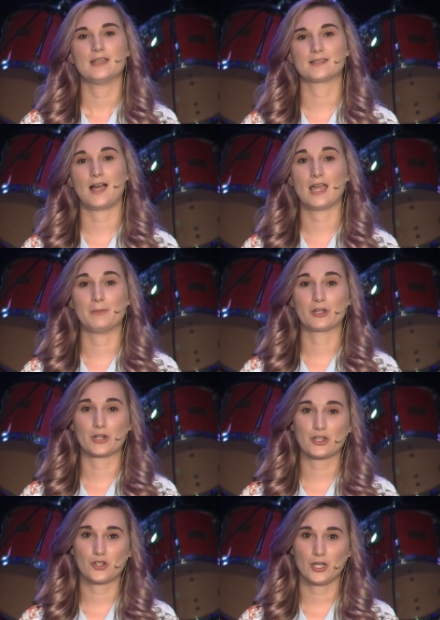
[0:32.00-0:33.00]
is that I am a
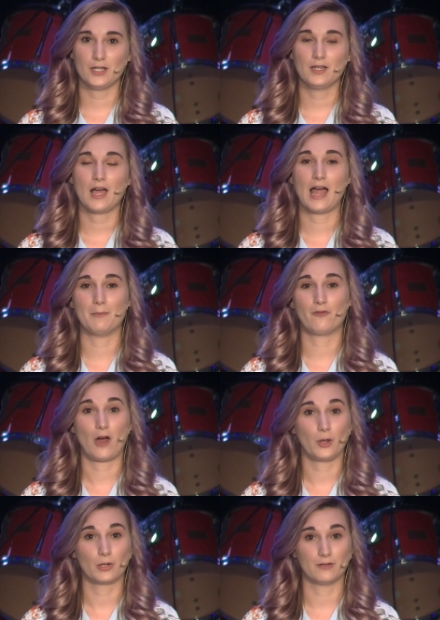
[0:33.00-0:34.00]
Christian, I am a
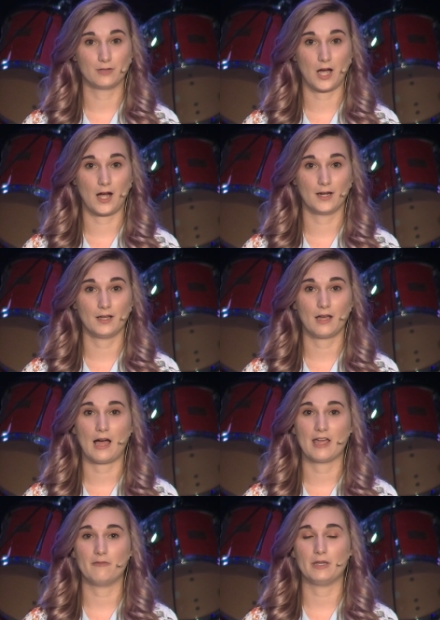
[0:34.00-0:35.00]
follower of God,
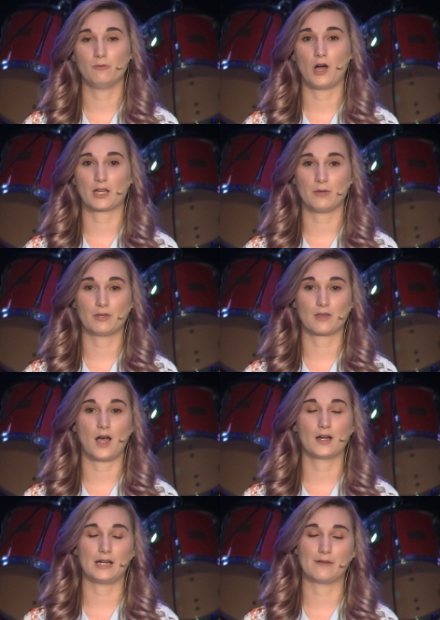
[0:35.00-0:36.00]
I have been walking with
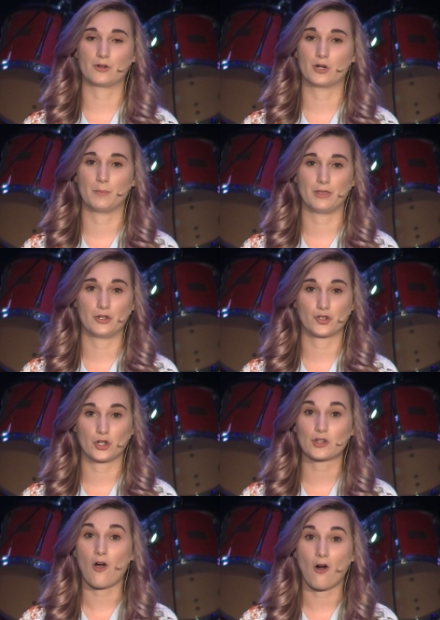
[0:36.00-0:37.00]
God, and I've grown up in the
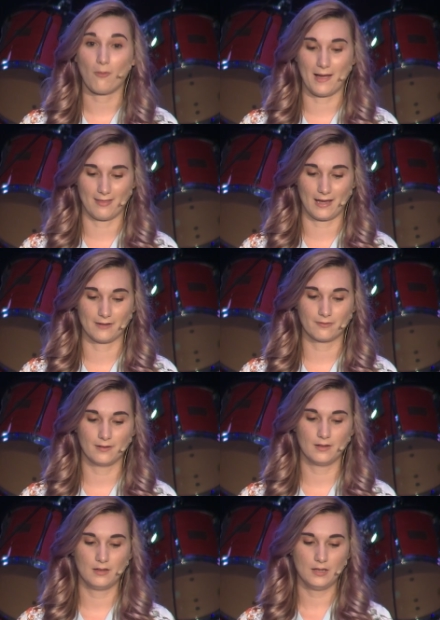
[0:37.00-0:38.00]
church all my
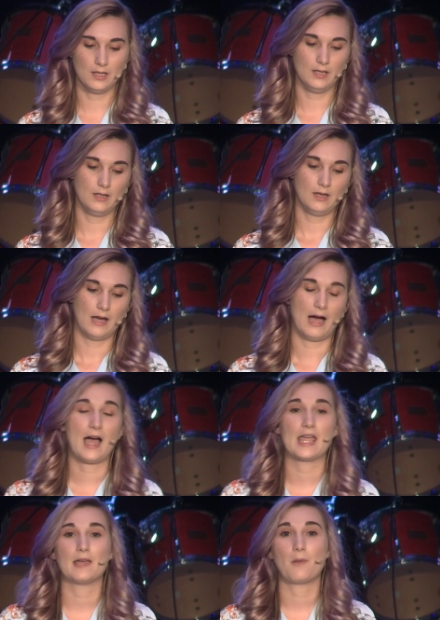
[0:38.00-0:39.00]
life.
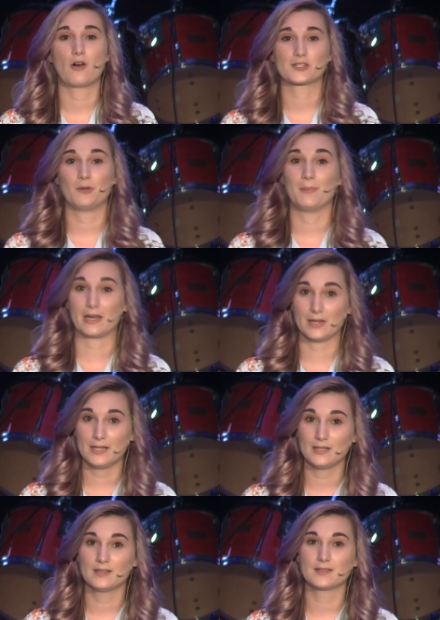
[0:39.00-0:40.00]
I am also
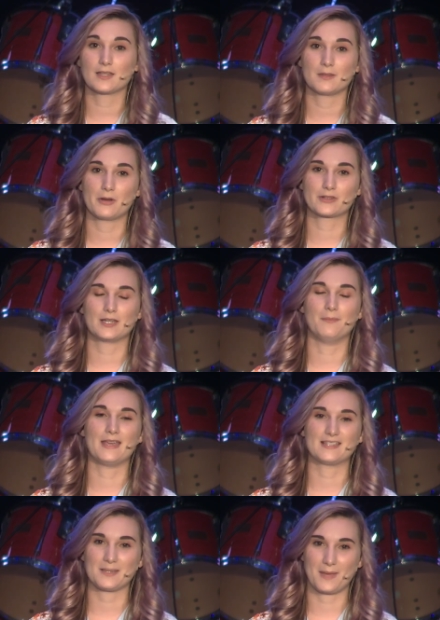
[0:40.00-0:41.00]
married to the most
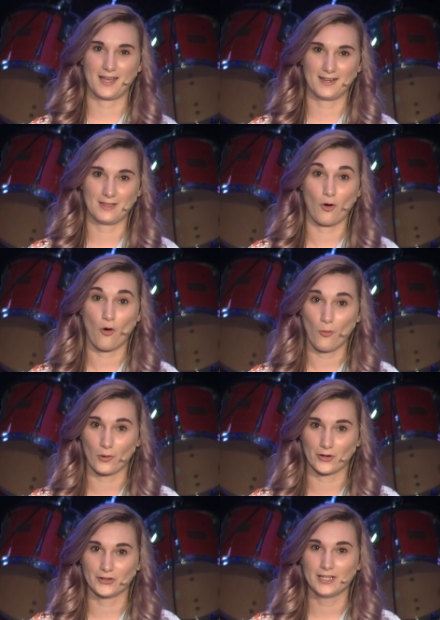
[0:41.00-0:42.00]
amazing man in the whole
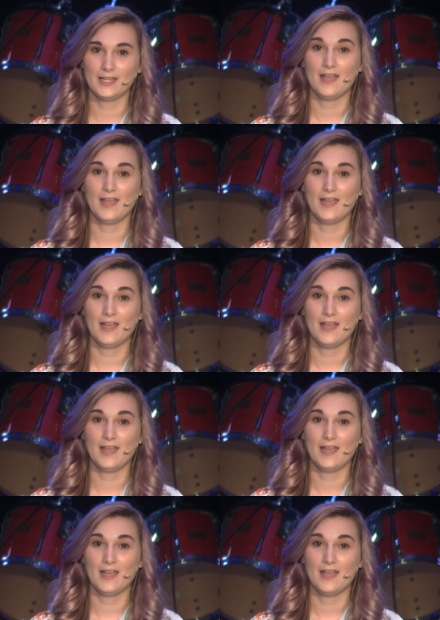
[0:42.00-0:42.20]
world.